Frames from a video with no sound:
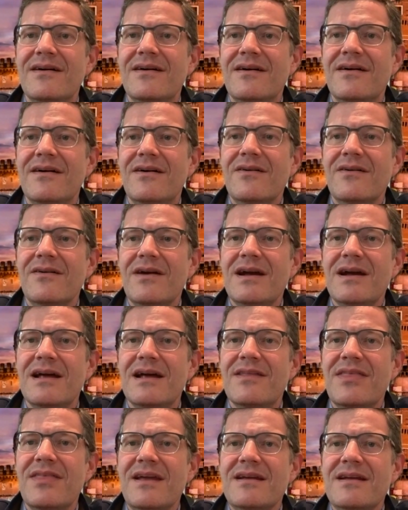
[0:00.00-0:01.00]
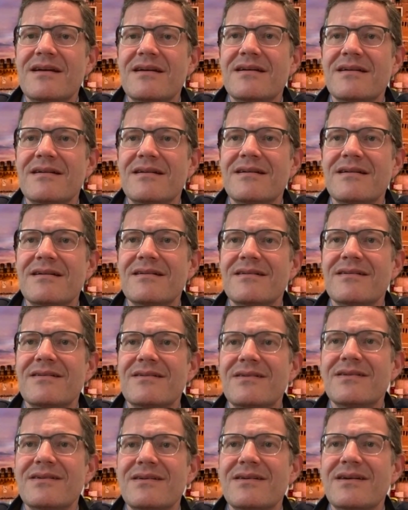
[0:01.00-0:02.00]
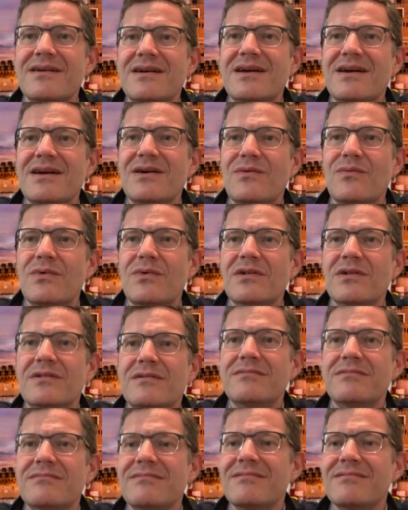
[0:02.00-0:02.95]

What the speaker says: All right, I think we'll,